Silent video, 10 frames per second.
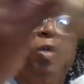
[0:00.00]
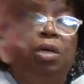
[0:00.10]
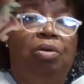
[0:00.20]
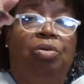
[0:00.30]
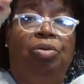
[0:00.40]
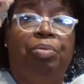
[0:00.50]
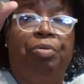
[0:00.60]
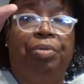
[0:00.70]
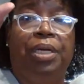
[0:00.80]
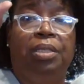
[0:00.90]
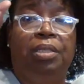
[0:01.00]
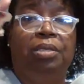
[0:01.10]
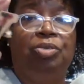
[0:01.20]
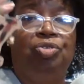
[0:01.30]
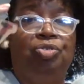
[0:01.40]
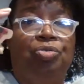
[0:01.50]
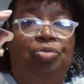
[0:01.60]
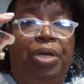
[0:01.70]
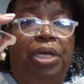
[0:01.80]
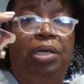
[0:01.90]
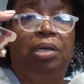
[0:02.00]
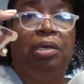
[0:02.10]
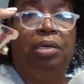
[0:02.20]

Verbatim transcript: incorporate this joy